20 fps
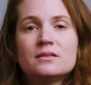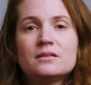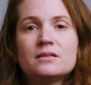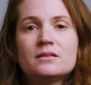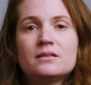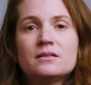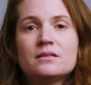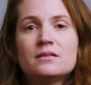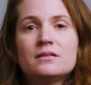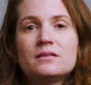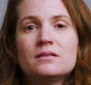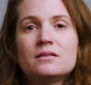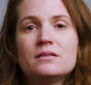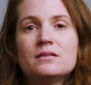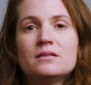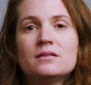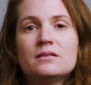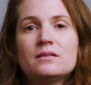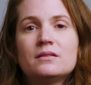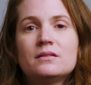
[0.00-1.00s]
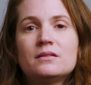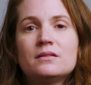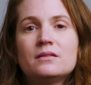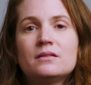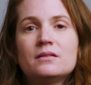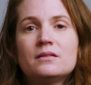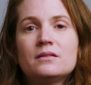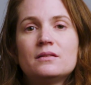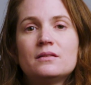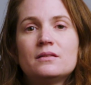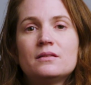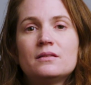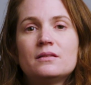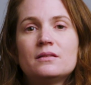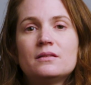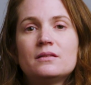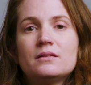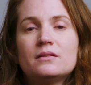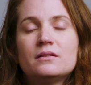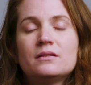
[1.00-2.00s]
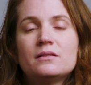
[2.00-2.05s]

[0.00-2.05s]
(no one is talking)